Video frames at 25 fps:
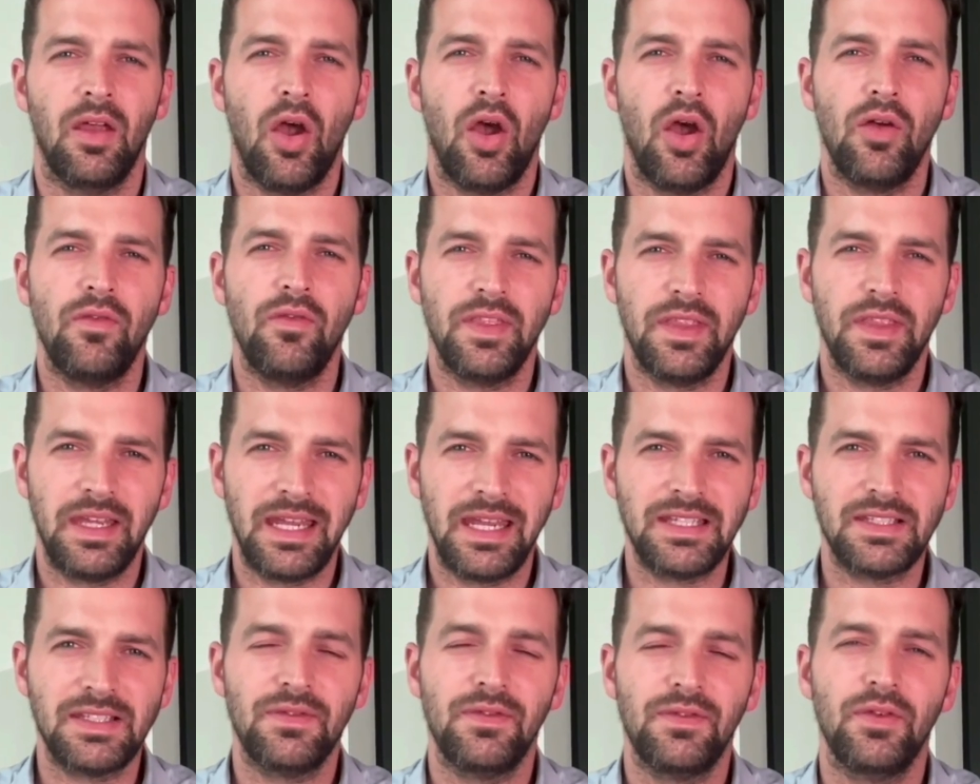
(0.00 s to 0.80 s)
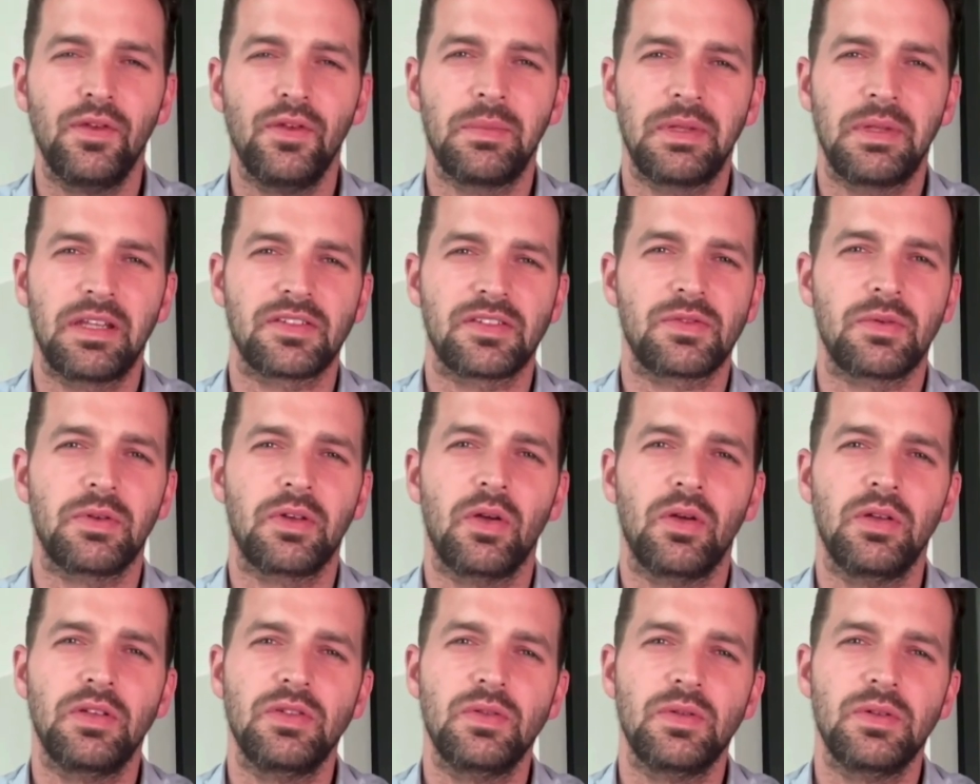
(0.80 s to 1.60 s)
Over the next few minutes, we're
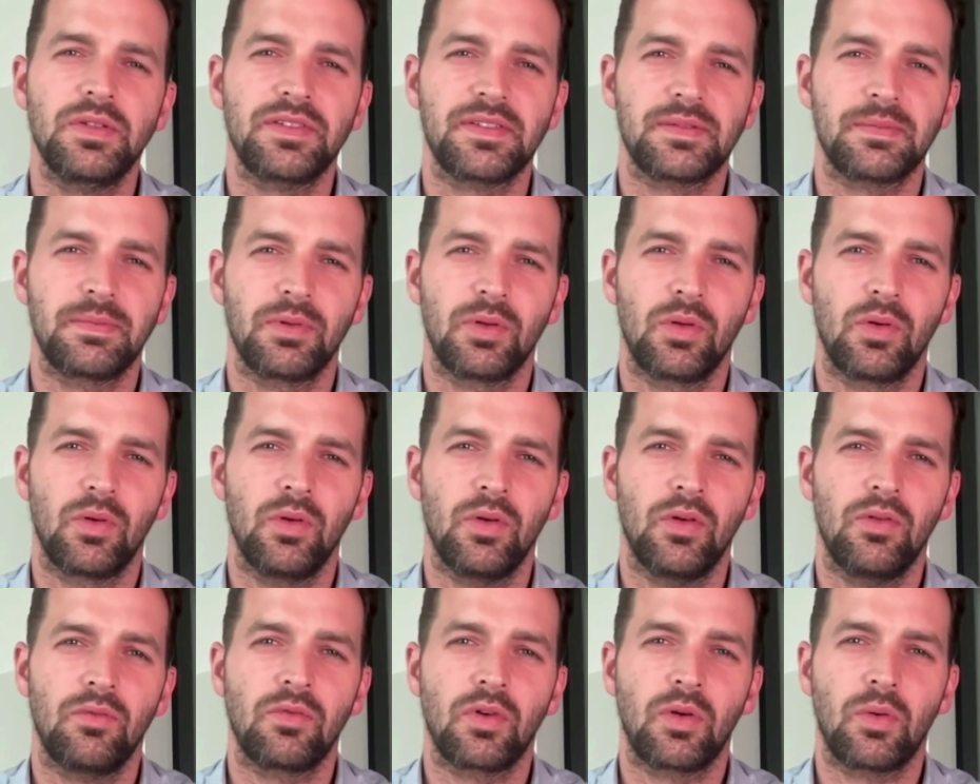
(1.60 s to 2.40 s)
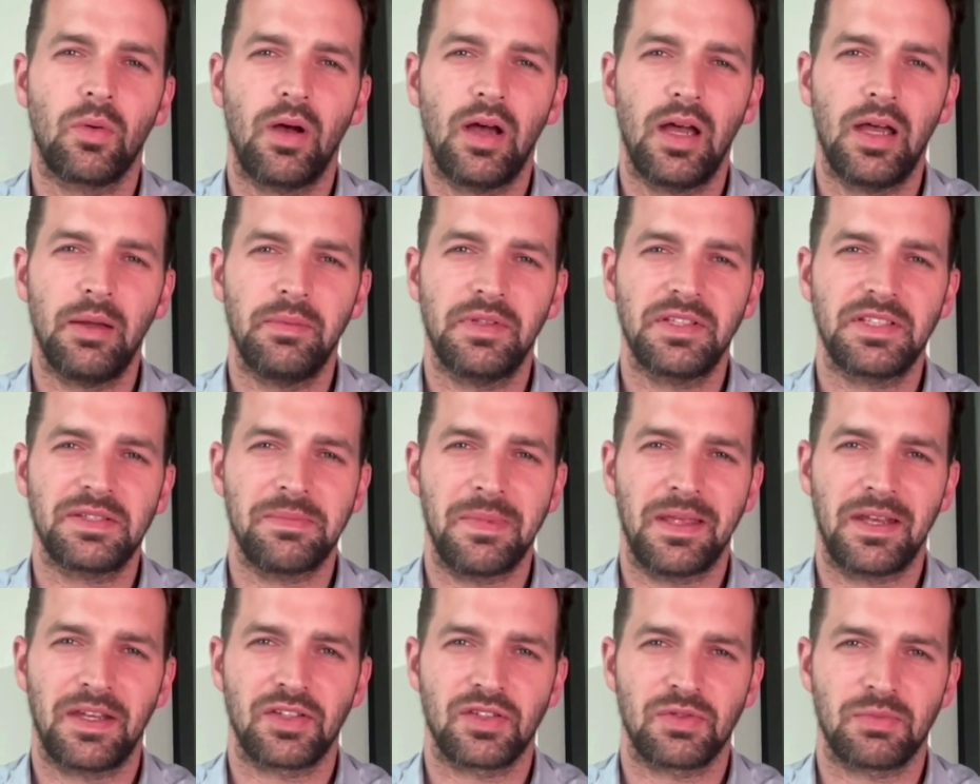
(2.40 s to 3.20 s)
going to explore requirements
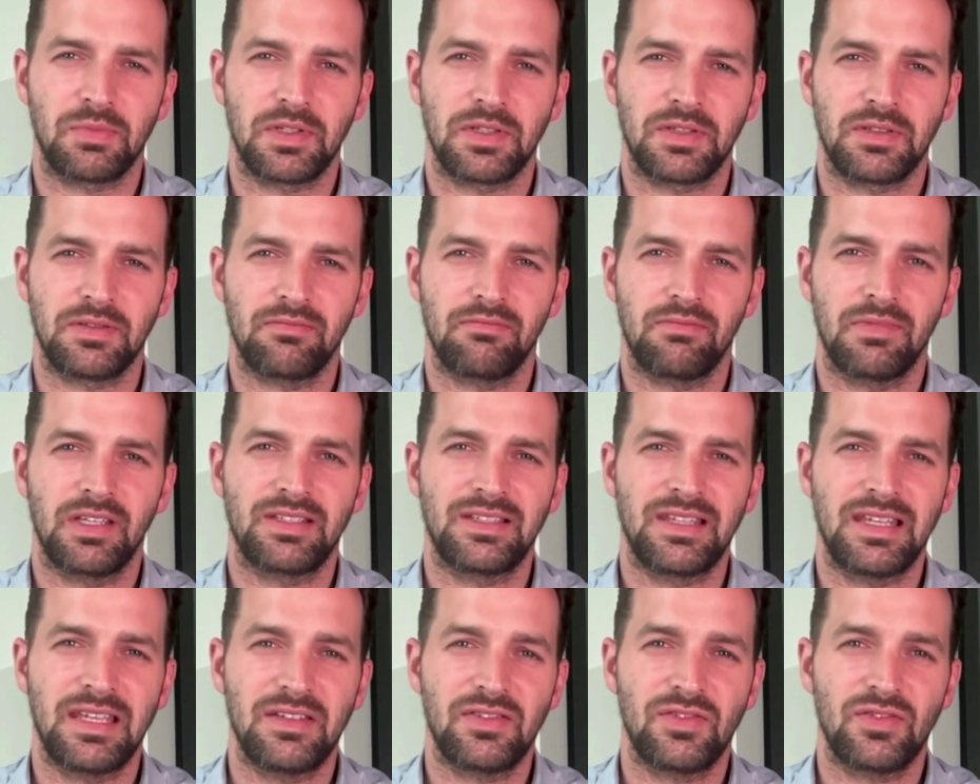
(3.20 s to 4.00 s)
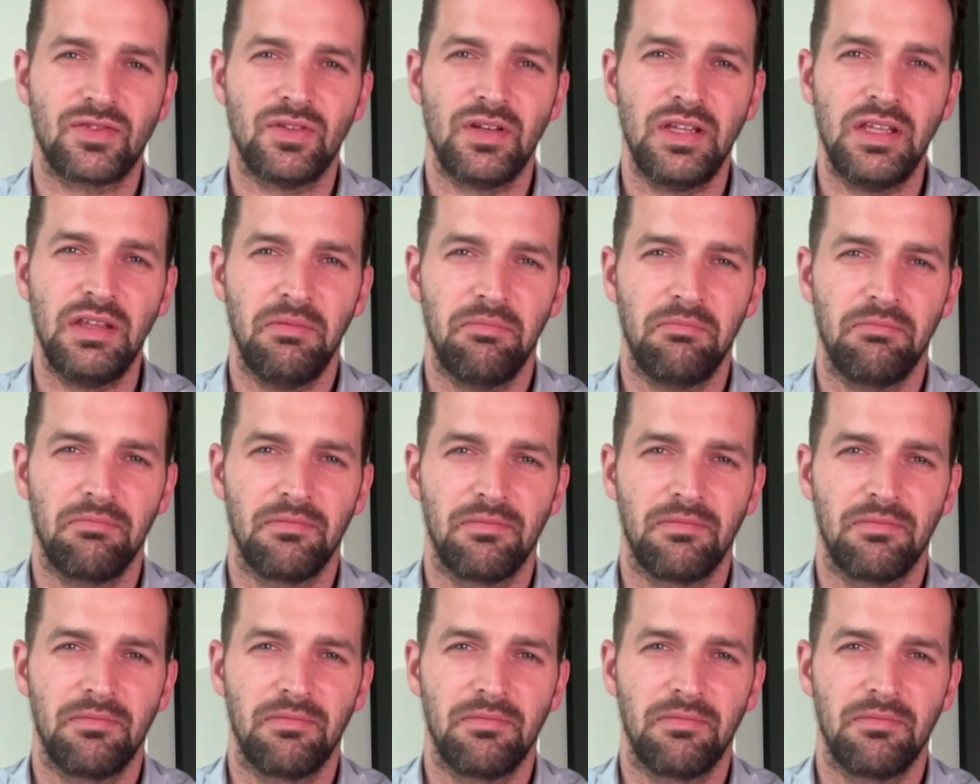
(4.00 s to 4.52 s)
management, its history,